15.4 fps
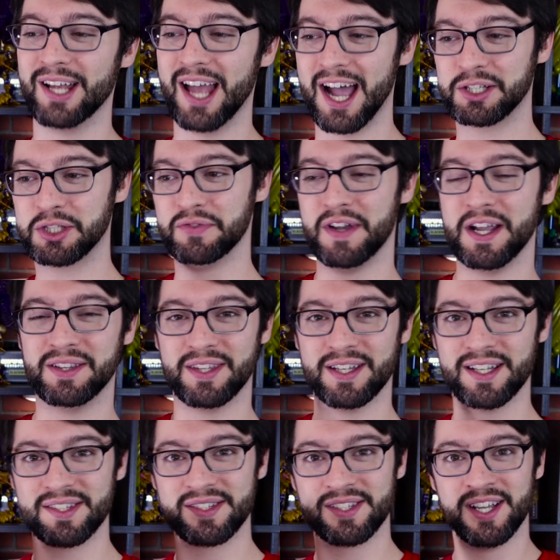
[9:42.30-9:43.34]
Activate
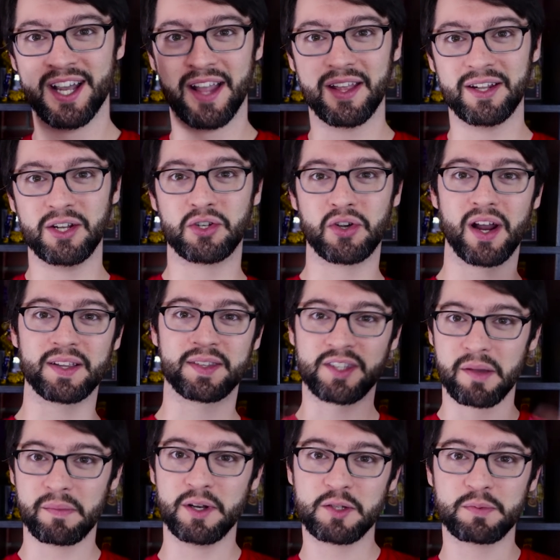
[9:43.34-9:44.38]
this, and then you try to
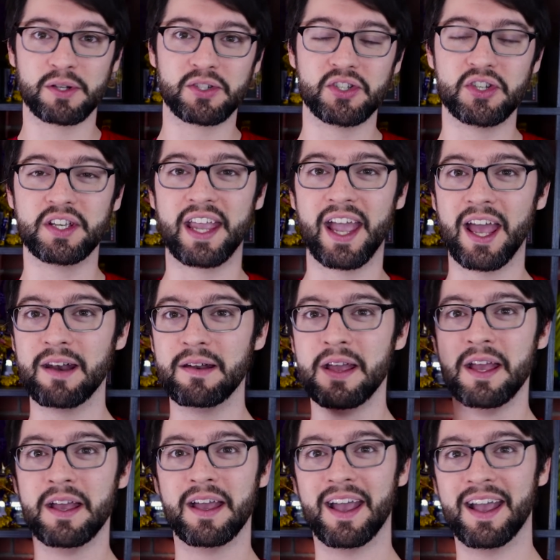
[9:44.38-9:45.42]
summon as much as you can
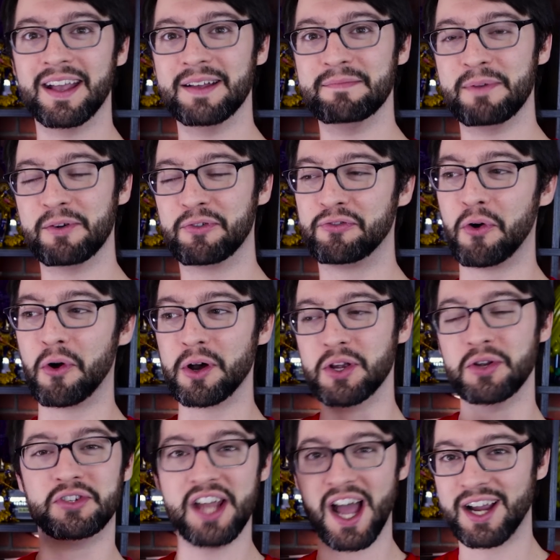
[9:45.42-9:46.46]
eh, before
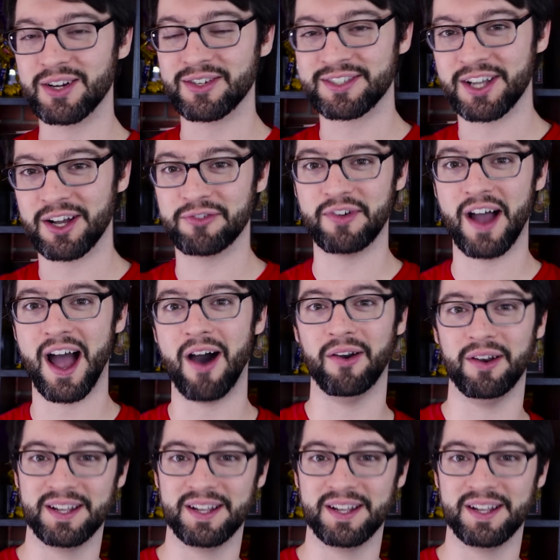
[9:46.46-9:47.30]
you deck yourself out.